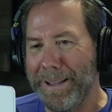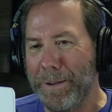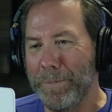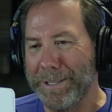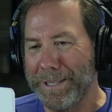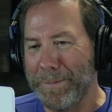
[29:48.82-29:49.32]

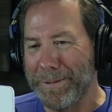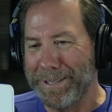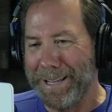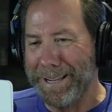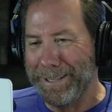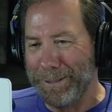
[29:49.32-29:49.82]
I'm going to step
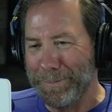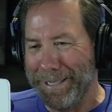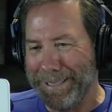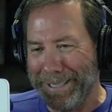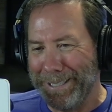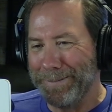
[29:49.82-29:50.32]
aside a little
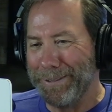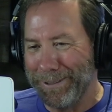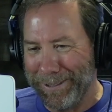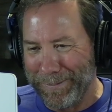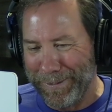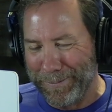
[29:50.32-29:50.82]
bit and let him
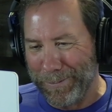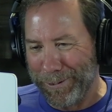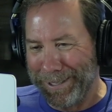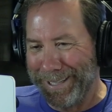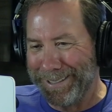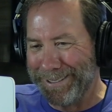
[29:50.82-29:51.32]
do some of the
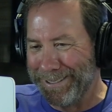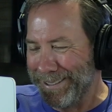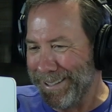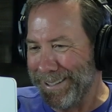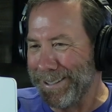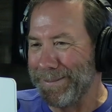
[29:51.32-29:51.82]
more technical
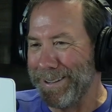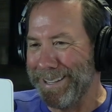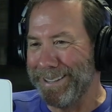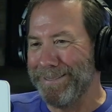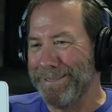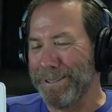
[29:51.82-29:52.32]
talking
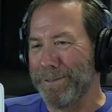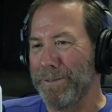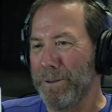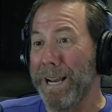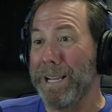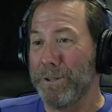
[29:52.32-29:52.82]
about
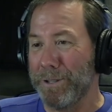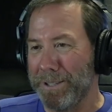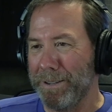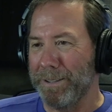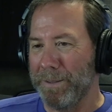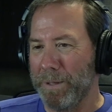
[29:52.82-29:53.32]
what I just
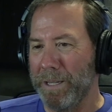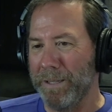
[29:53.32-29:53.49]
talked about.